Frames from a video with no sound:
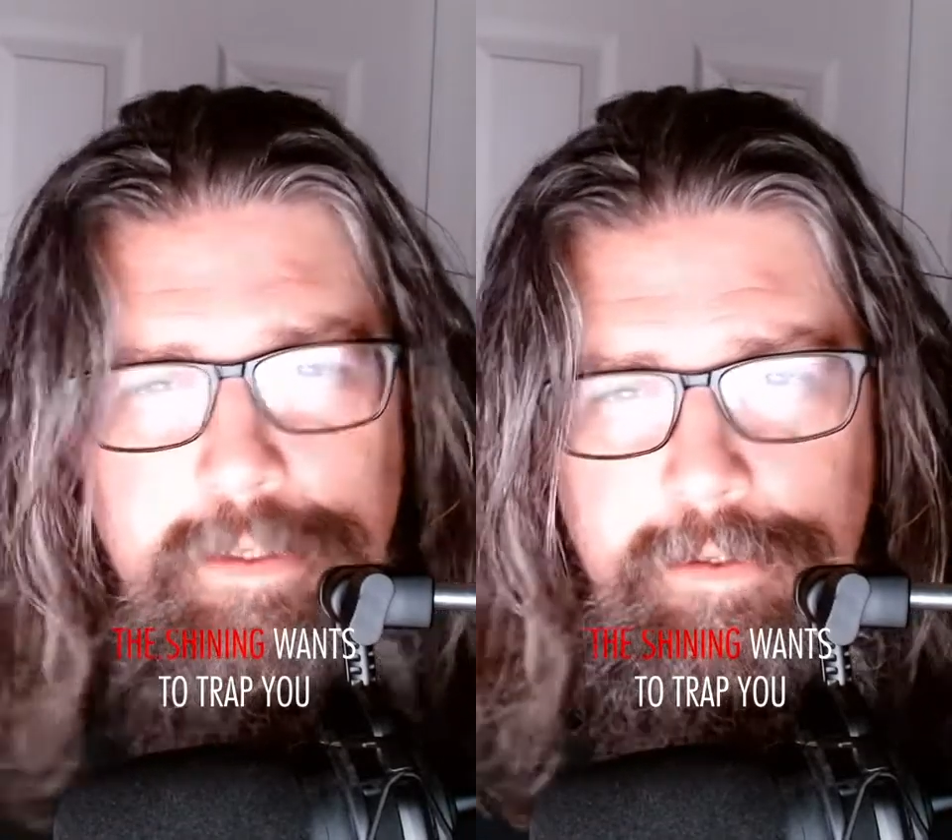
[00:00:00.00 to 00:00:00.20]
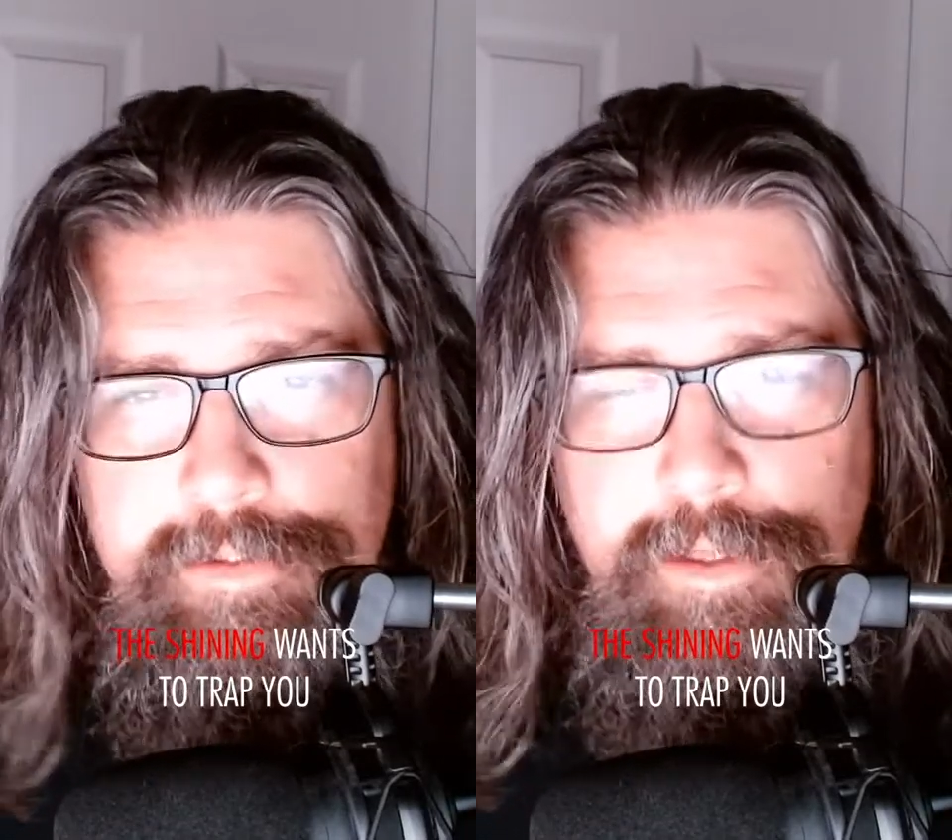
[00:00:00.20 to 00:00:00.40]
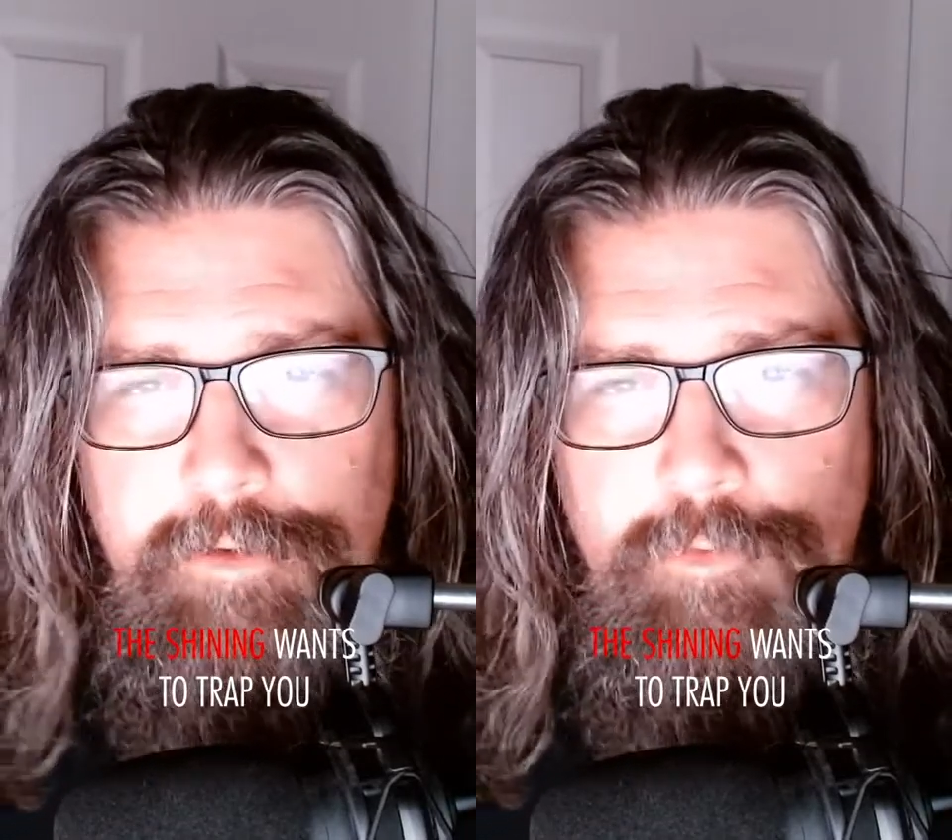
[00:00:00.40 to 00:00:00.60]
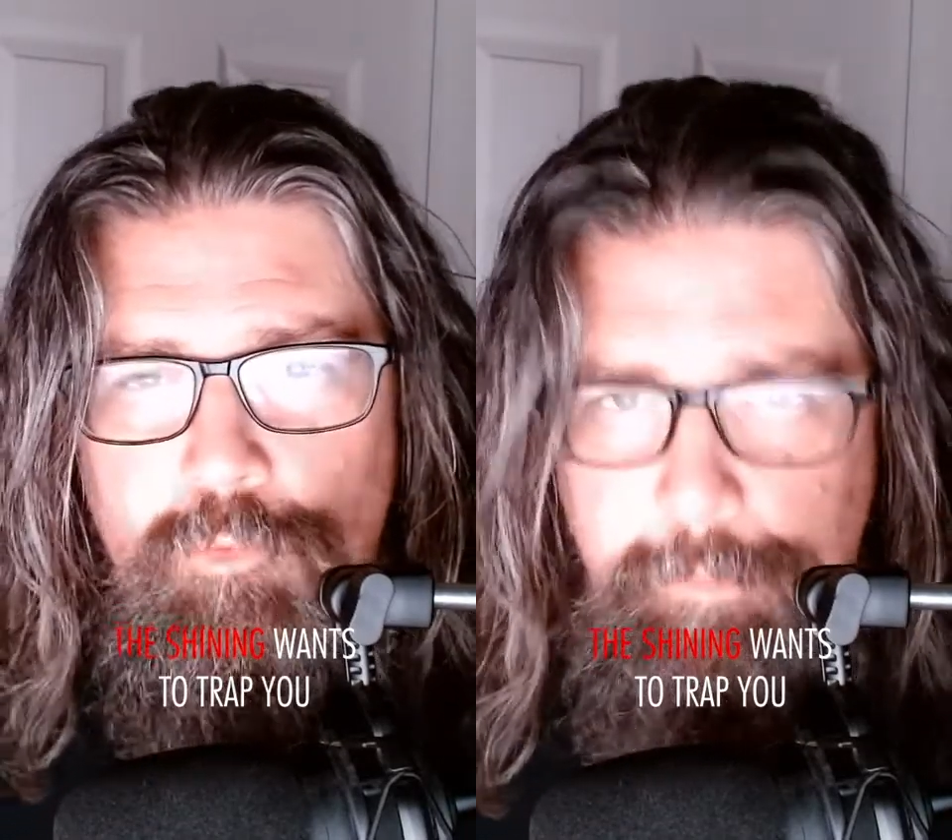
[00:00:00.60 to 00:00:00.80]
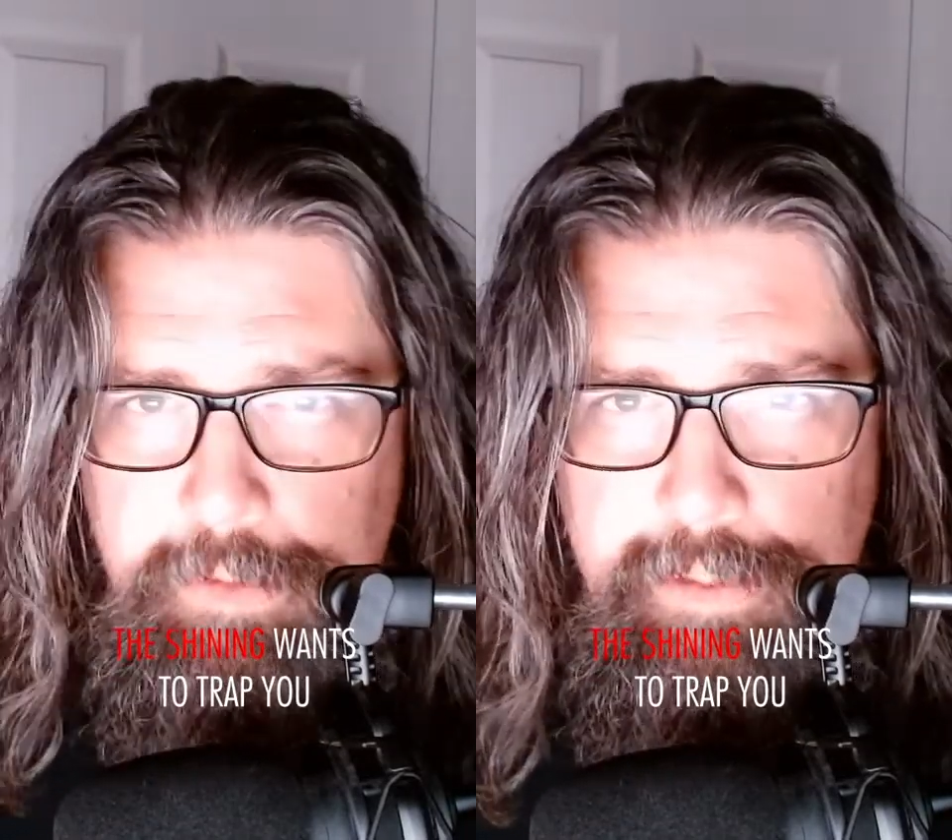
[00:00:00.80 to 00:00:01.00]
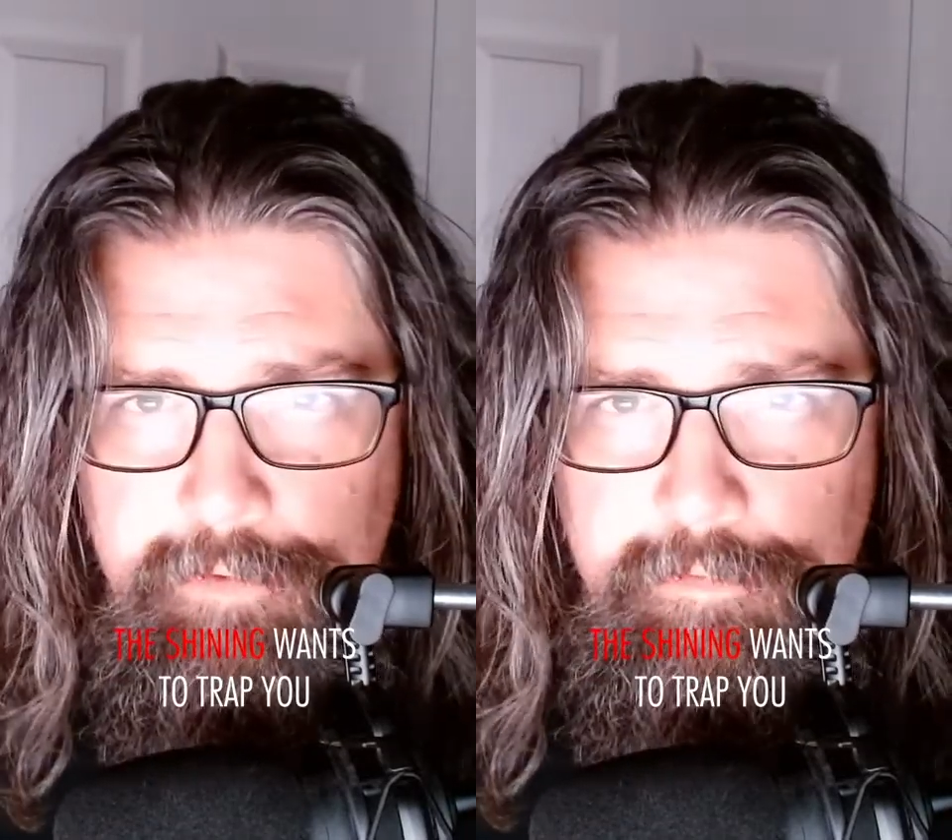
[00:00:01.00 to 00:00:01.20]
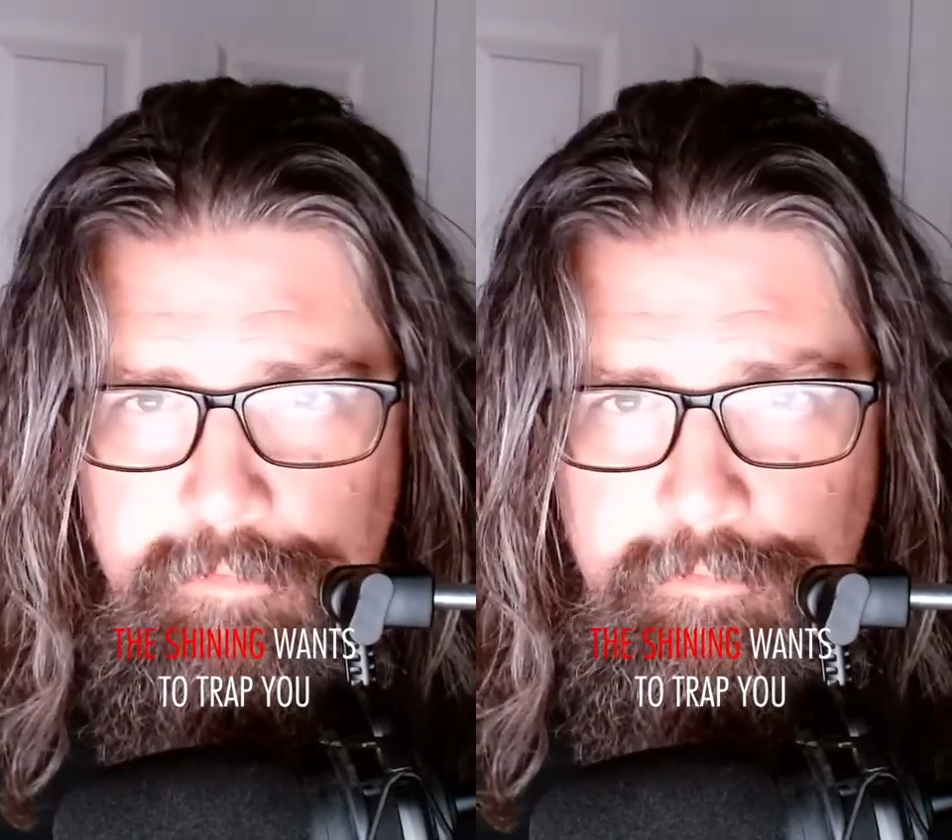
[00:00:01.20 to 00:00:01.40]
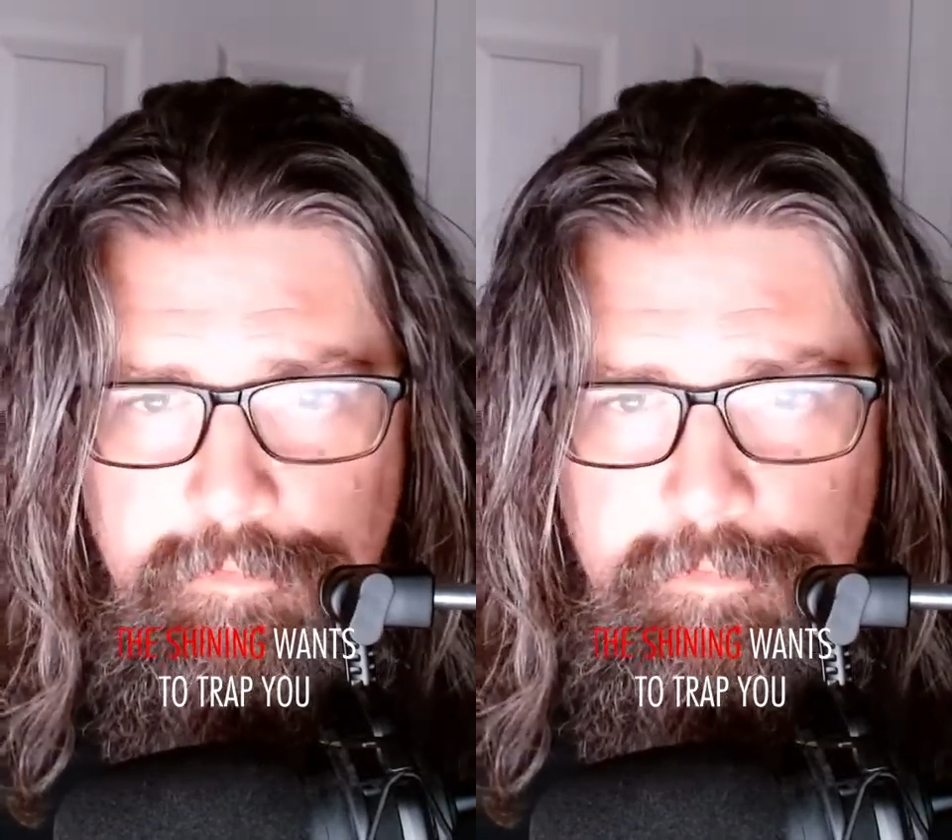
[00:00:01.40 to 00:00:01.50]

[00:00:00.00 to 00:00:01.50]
Wendy is not Ripley.